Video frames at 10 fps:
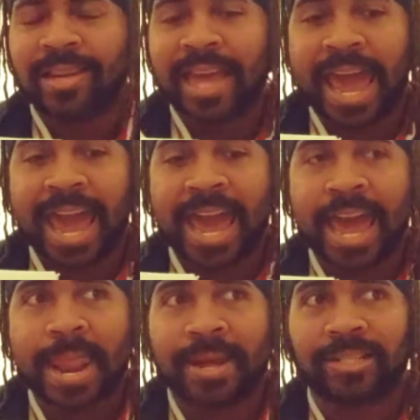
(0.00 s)

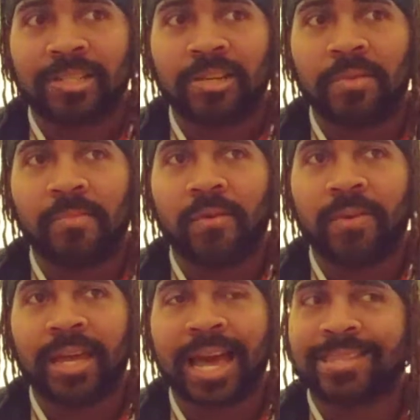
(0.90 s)
And there's also another
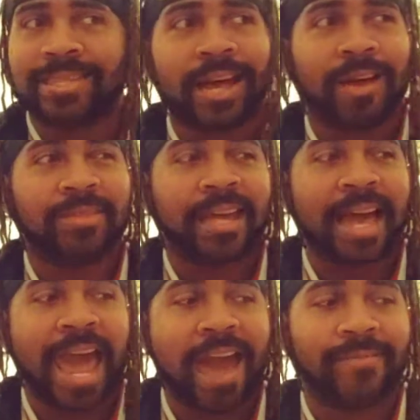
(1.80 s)
movie, I don't think I
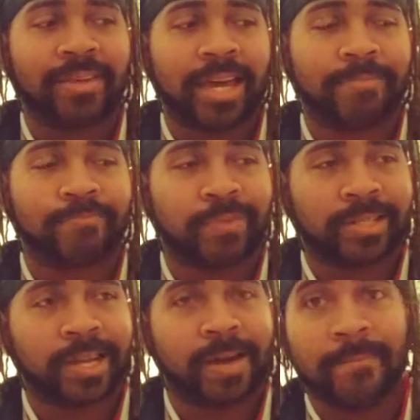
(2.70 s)
have it yet, but
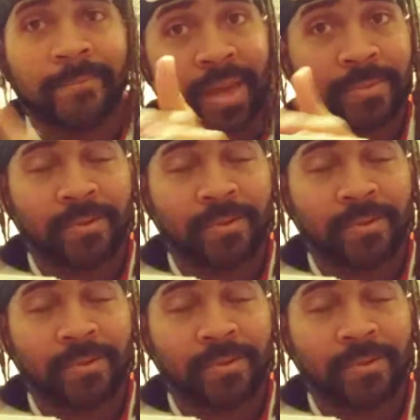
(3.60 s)
maybe